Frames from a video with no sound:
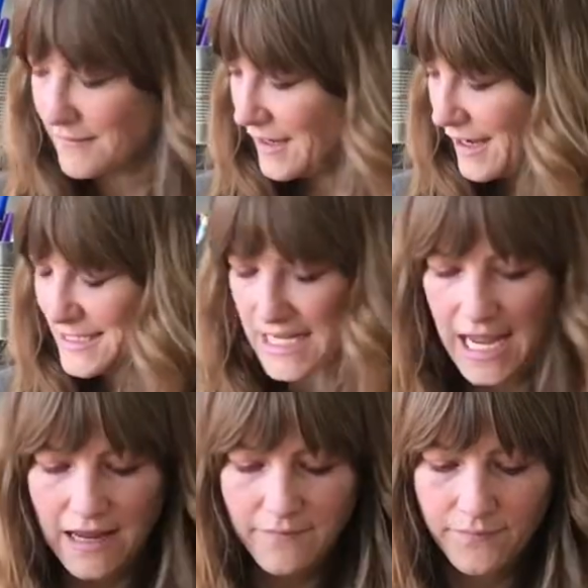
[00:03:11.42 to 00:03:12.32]
Hey,
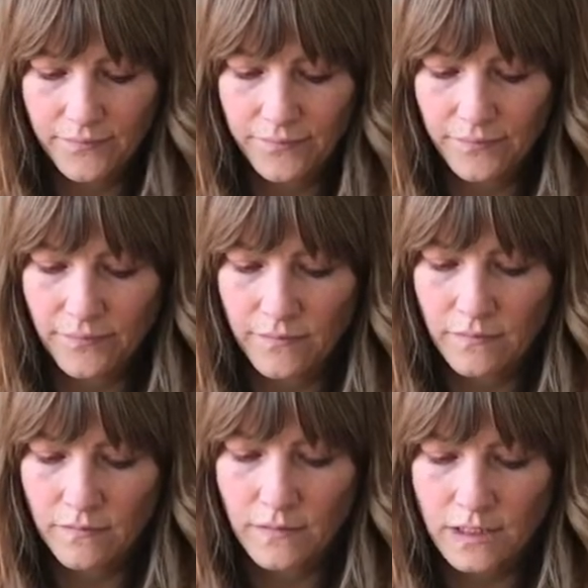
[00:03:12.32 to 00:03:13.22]
Tay.
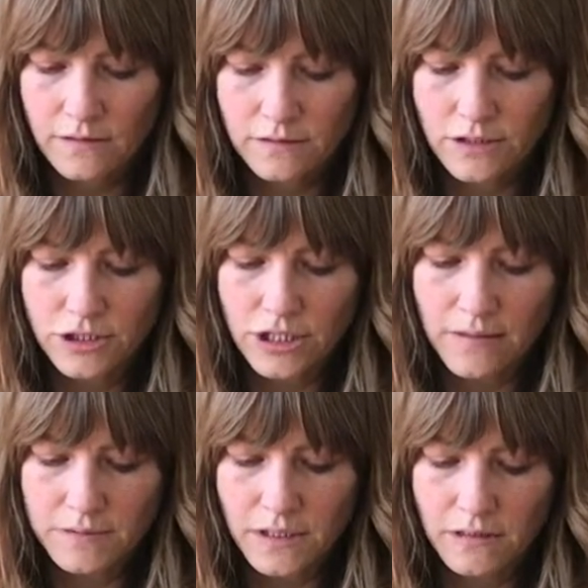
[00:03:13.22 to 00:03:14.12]
Your shop
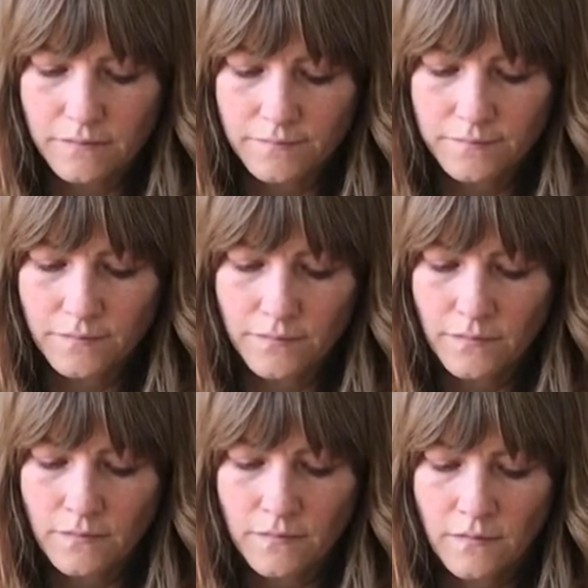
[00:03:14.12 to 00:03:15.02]
dog.
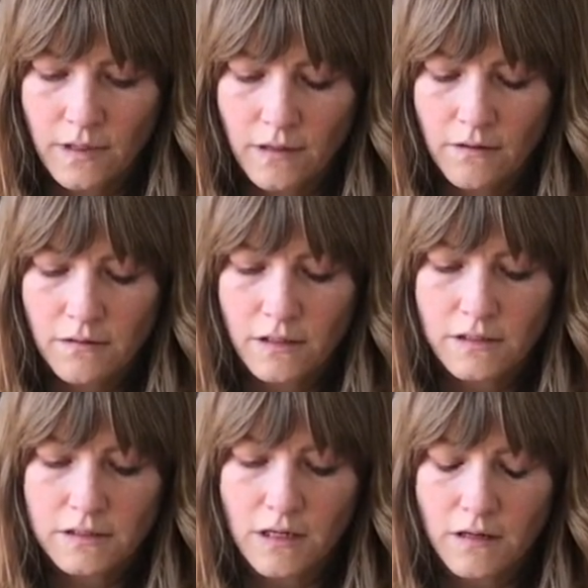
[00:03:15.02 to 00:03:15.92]
I don't think the
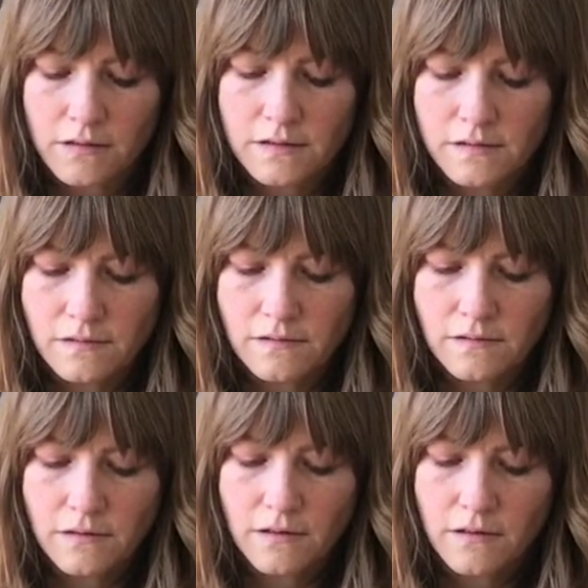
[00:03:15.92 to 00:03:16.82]
dogs
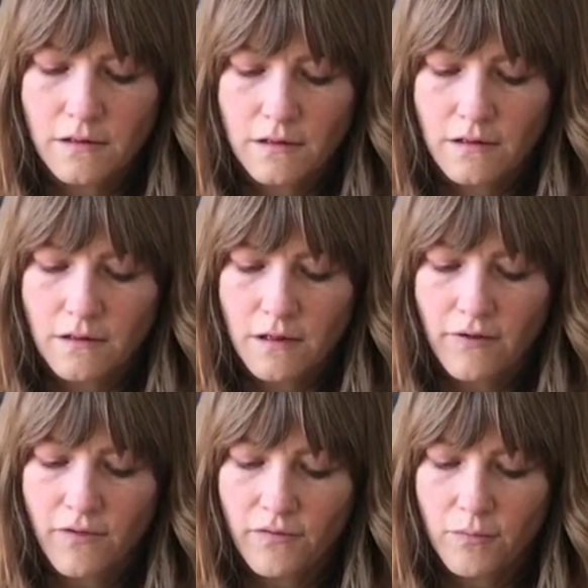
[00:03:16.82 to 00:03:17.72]
have
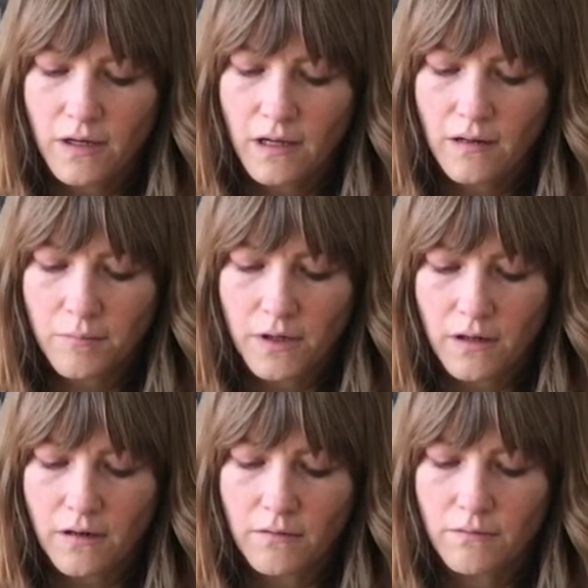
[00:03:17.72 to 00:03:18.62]
ever been
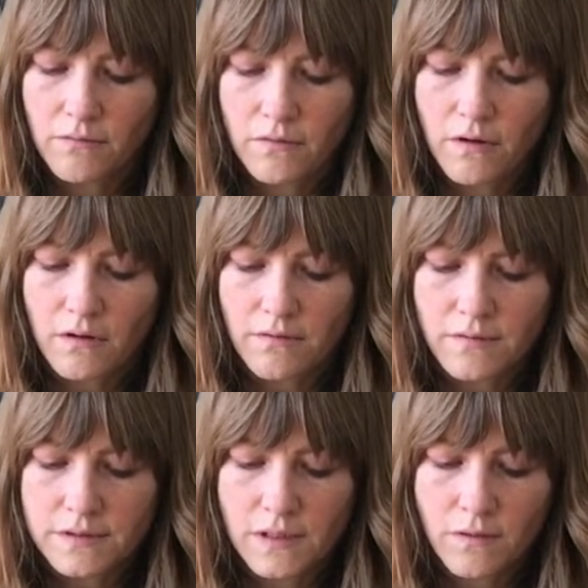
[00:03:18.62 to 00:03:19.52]
happier with all of
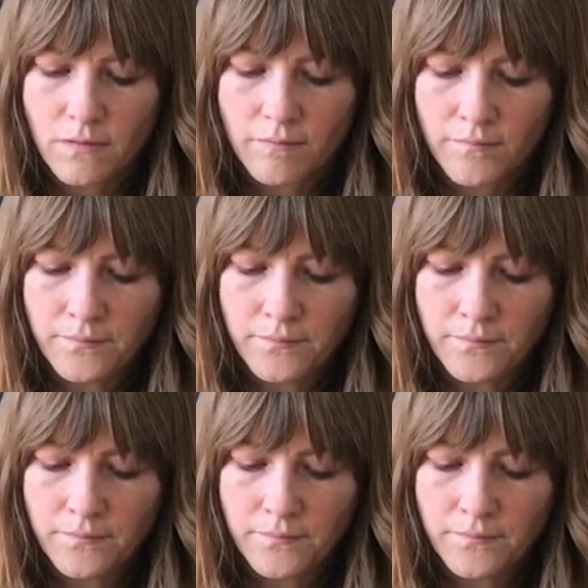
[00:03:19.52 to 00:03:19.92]
us home.